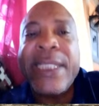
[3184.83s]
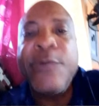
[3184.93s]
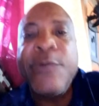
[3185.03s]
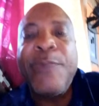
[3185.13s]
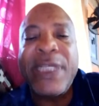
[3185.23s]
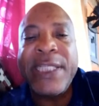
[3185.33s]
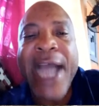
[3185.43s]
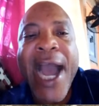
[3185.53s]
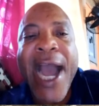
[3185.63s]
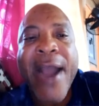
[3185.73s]

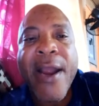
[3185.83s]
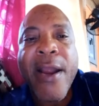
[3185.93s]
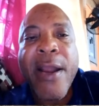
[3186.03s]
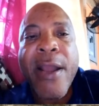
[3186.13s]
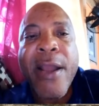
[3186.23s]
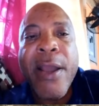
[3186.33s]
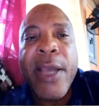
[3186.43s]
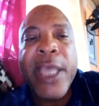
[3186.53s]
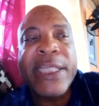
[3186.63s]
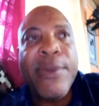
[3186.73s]
Superstar.
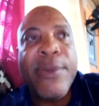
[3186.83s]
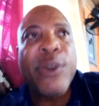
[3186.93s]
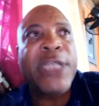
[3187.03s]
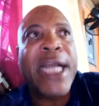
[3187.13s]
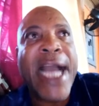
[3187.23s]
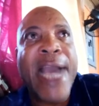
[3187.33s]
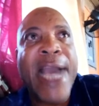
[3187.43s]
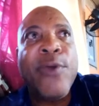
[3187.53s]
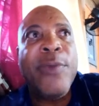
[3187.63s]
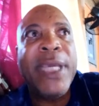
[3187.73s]
It's about a guy
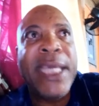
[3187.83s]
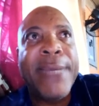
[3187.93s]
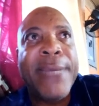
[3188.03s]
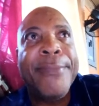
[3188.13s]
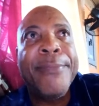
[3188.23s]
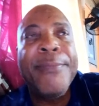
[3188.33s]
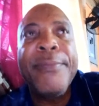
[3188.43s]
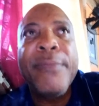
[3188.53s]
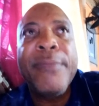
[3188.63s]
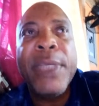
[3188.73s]
who became,
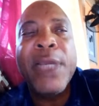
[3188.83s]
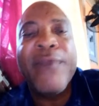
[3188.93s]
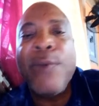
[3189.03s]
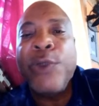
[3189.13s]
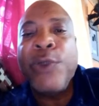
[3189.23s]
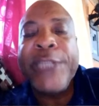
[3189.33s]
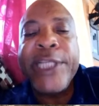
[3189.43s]
from out of the